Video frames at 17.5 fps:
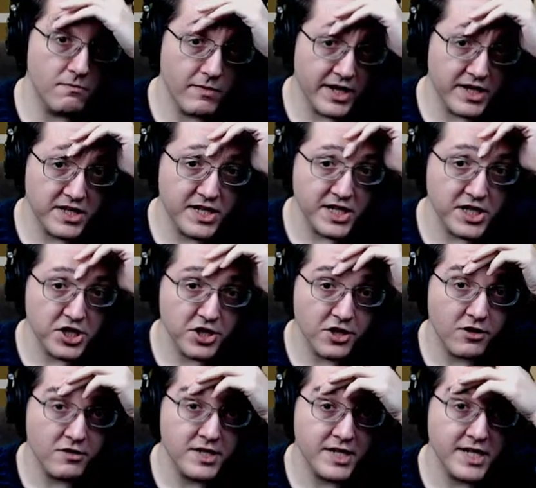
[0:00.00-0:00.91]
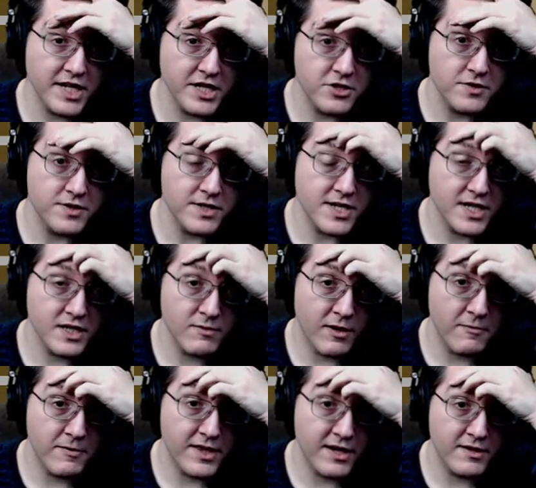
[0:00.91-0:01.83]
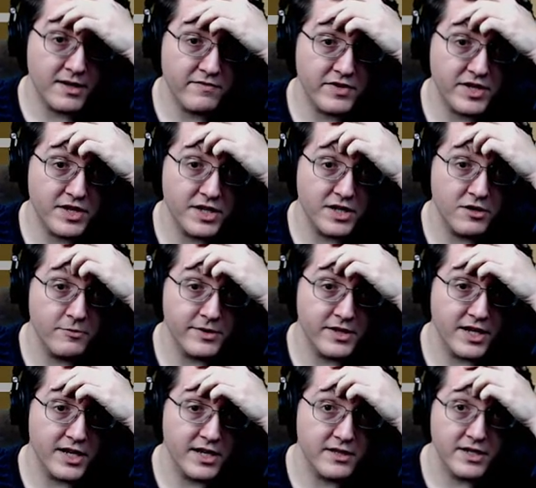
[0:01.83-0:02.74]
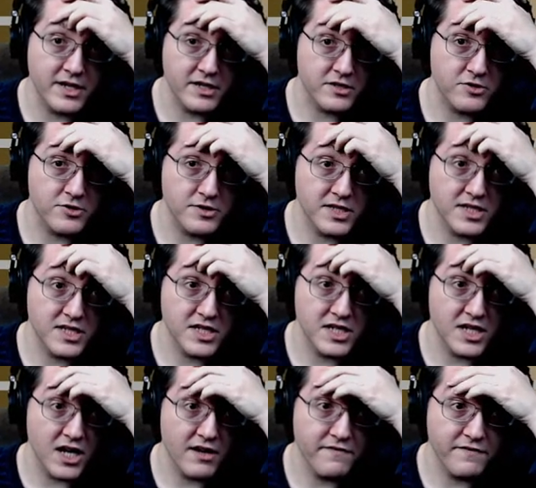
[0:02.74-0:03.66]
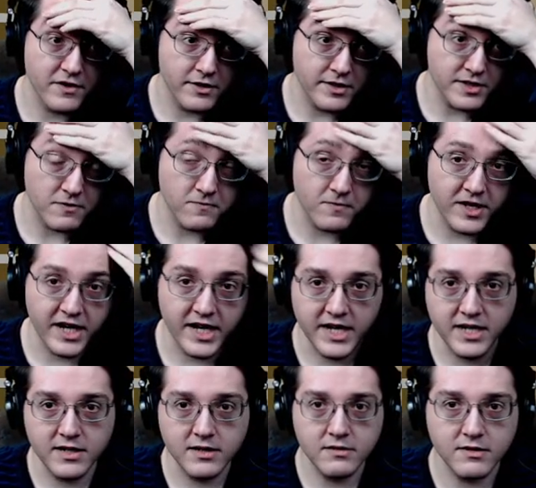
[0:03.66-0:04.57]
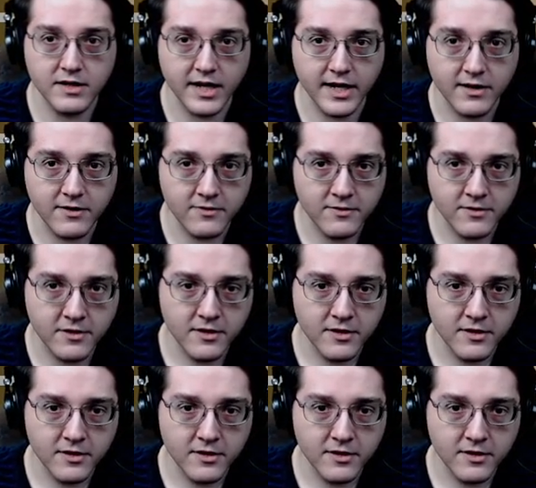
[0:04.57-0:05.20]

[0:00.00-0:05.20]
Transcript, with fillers: additional denatured seismite without having to deal with any of the extra stuff, there is a way now.